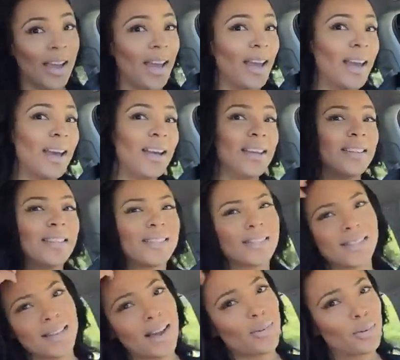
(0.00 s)
and this
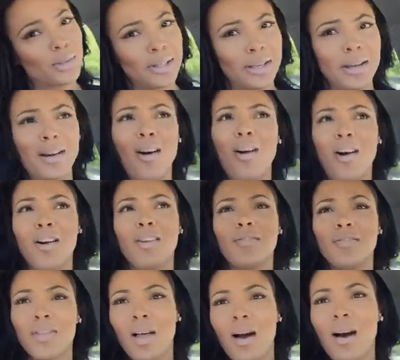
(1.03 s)
is not really a car
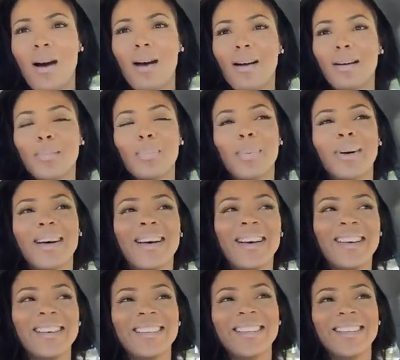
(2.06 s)
vlog,
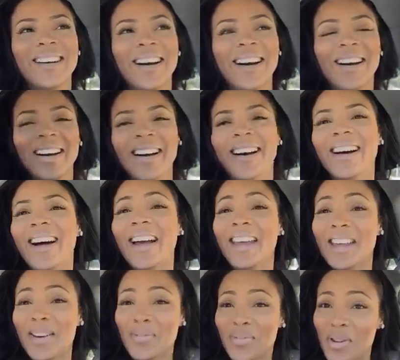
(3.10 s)
but I
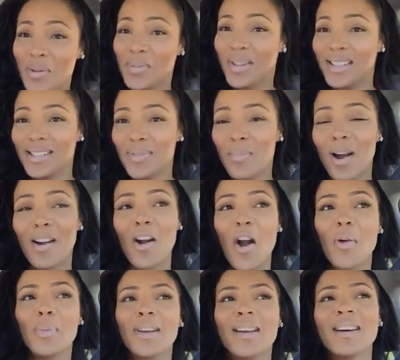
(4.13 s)
am filming this in my
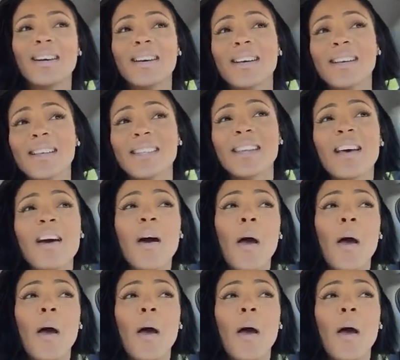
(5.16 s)
car because